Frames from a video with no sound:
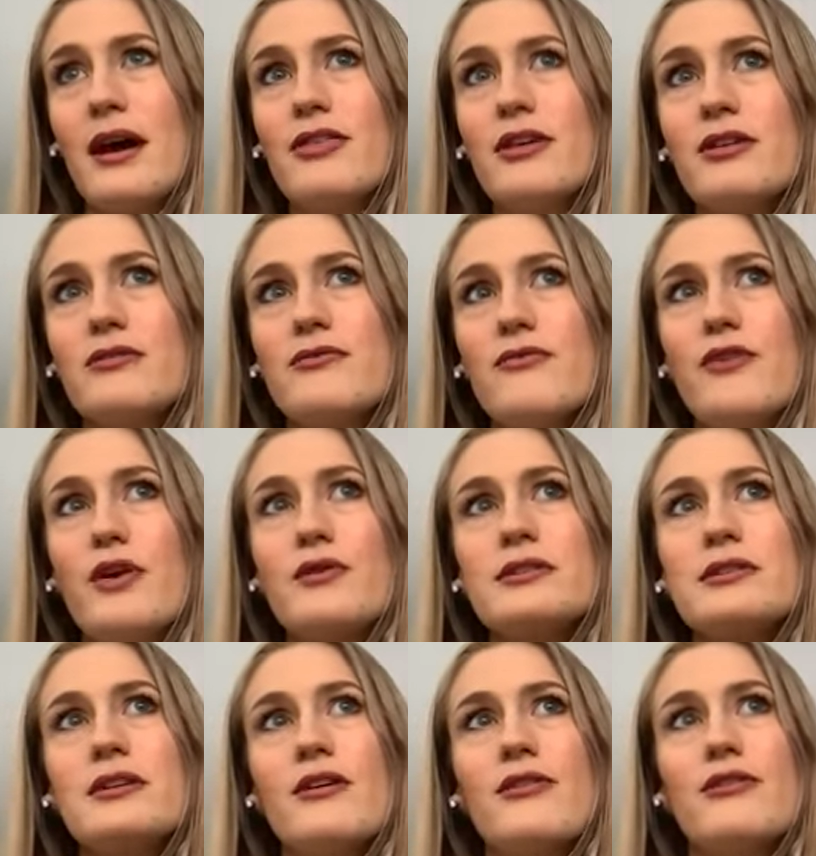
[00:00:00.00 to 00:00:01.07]
think
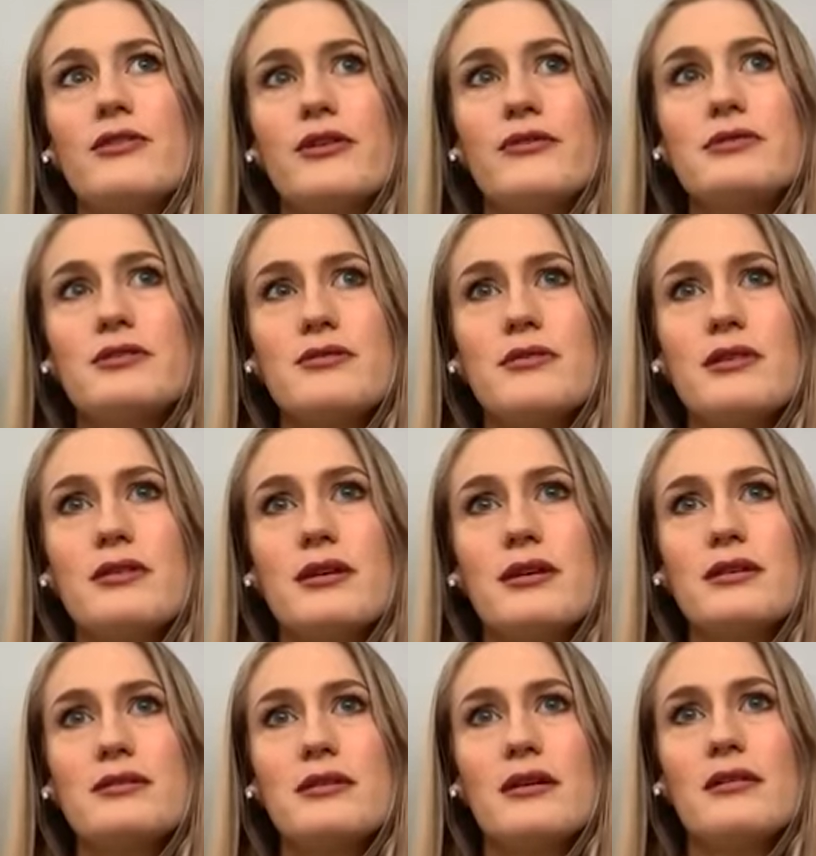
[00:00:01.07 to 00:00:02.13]
focusing on those 3 things